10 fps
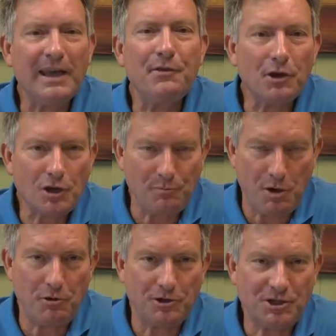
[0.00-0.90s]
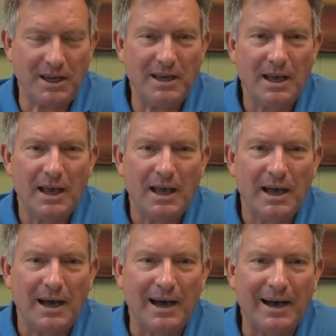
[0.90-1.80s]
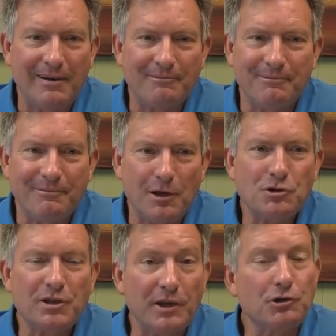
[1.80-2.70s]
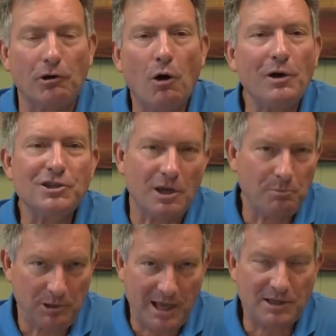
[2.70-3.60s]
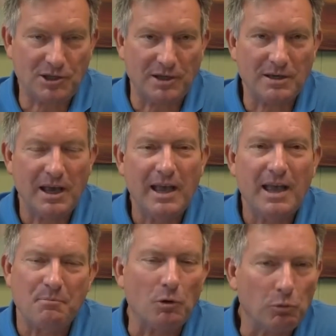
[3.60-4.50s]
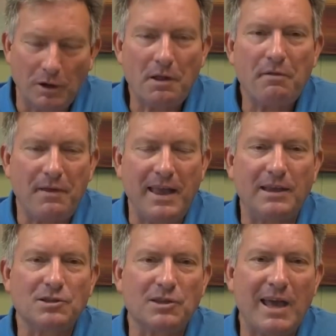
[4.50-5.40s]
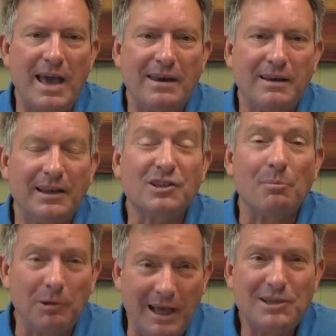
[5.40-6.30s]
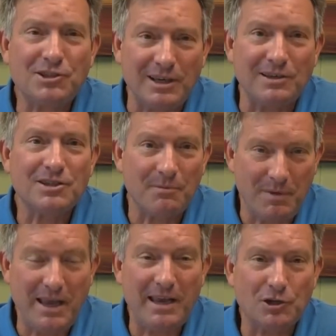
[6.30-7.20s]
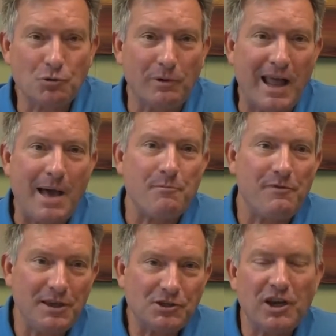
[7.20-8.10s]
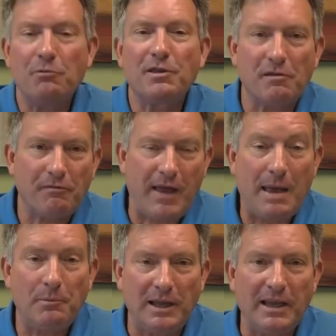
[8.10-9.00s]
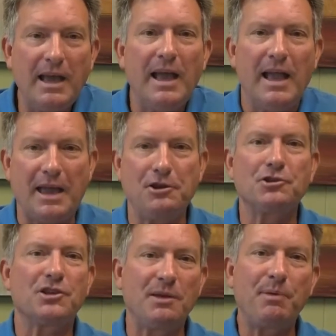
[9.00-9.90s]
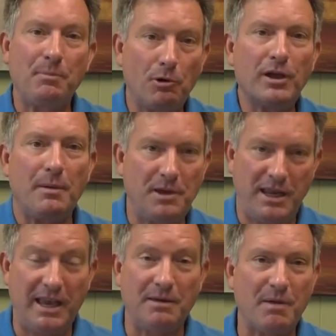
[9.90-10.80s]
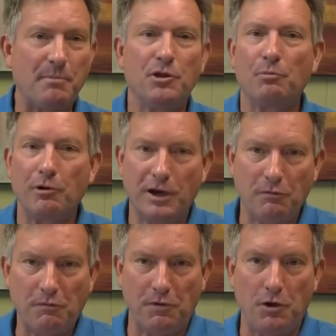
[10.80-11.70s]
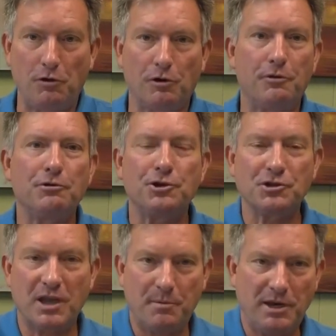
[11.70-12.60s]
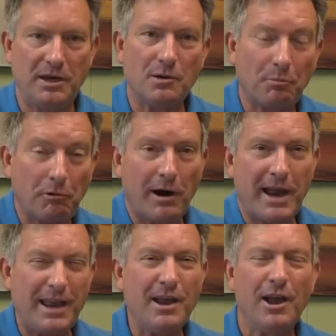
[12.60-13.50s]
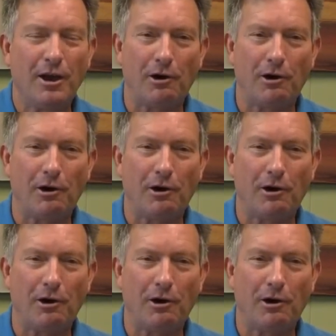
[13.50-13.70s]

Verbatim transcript: in the community, um, those things are always unpleasant. But one of the things that is a blessing to me is when I'm visiting with a family and you see people coming in. Maybe they're bringing food or they're just coming in to pray